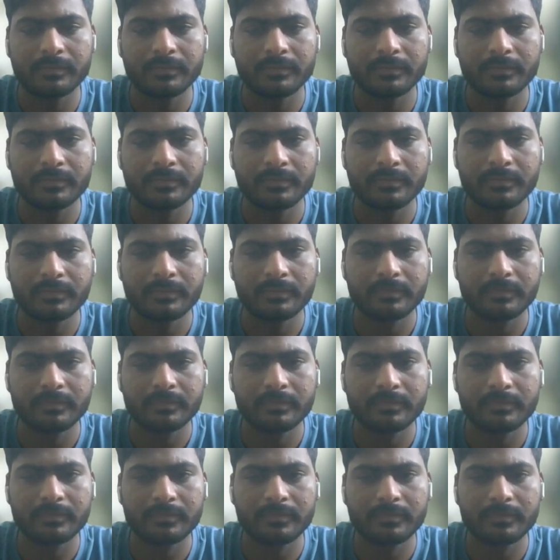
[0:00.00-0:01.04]

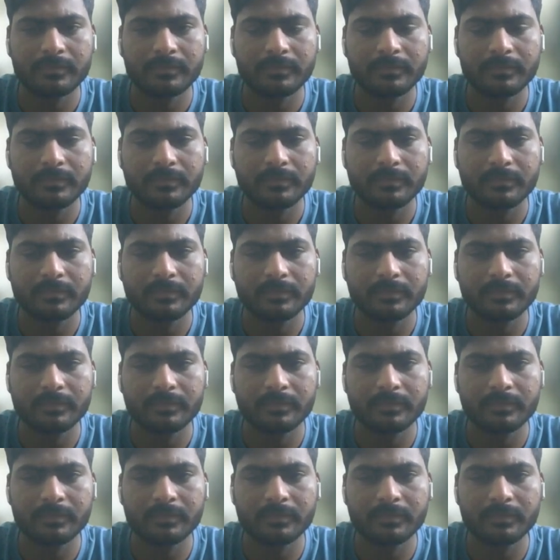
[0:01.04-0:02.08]

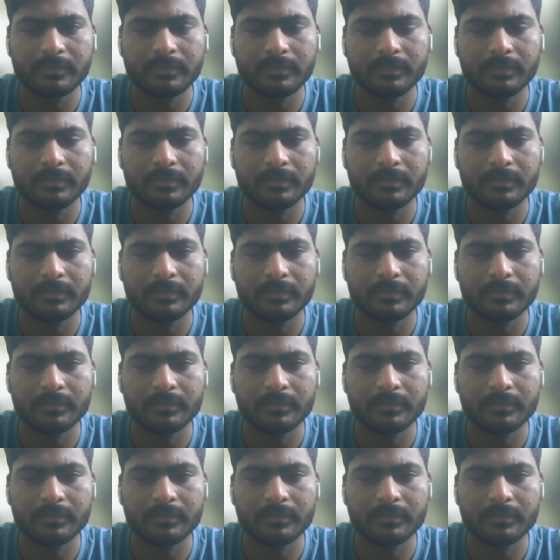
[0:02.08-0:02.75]
No words are spoken by the person on screen.